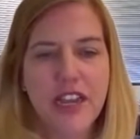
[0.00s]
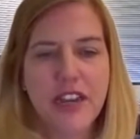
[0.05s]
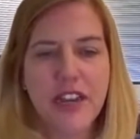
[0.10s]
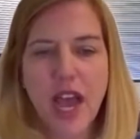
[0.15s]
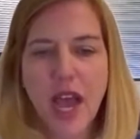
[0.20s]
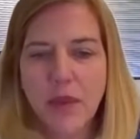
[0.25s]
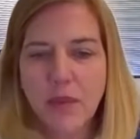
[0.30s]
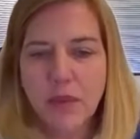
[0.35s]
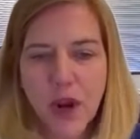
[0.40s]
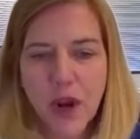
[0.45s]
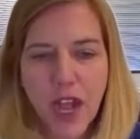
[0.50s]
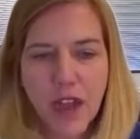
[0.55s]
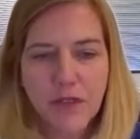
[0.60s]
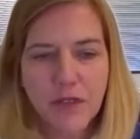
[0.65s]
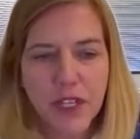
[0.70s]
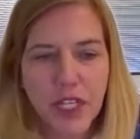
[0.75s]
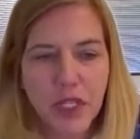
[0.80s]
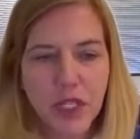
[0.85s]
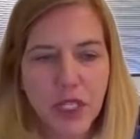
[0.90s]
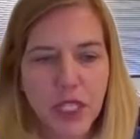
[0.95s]

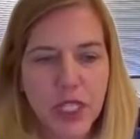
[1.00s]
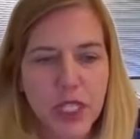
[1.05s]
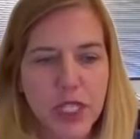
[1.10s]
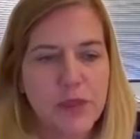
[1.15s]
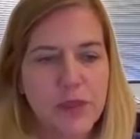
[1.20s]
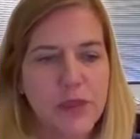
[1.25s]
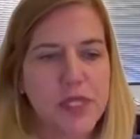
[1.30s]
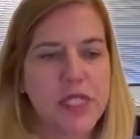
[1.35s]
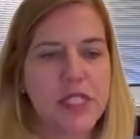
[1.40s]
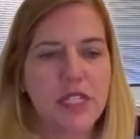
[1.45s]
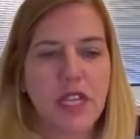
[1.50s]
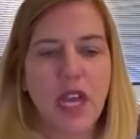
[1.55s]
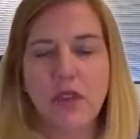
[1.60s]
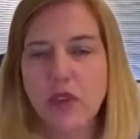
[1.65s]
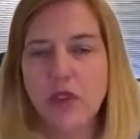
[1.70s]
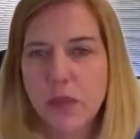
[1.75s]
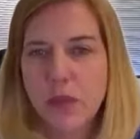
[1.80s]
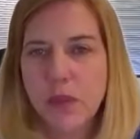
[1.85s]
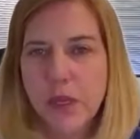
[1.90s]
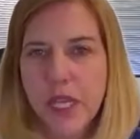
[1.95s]
nonprofit groups,
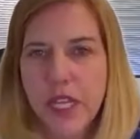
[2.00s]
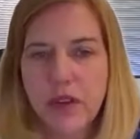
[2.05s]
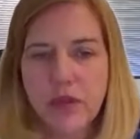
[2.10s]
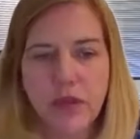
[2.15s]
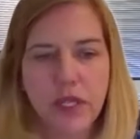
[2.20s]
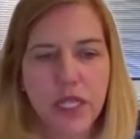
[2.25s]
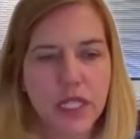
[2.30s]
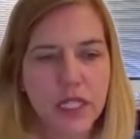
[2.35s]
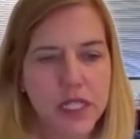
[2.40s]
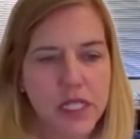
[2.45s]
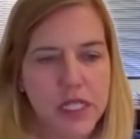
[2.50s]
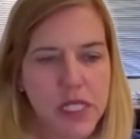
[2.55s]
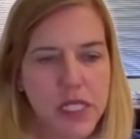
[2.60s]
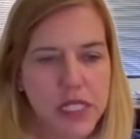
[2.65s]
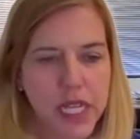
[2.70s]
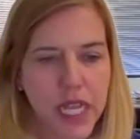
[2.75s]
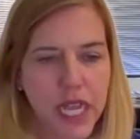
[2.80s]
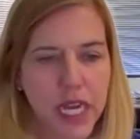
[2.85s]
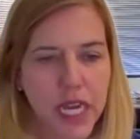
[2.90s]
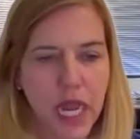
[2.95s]
government, real
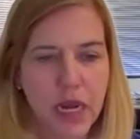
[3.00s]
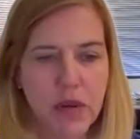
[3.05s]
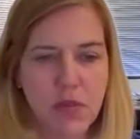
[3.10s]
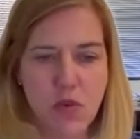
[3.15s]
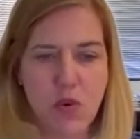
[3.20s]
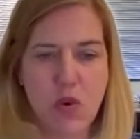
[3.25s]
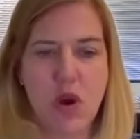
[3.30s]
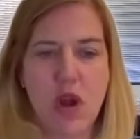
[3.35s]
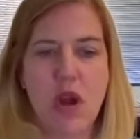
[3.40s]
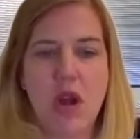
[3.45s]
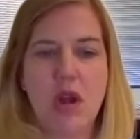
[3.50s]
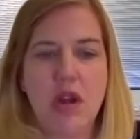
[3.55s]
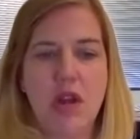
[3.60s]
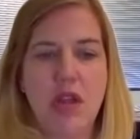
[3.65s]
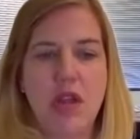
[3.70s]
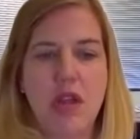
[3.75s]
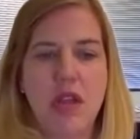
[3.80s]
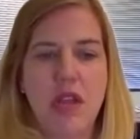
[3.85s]
estate, and more.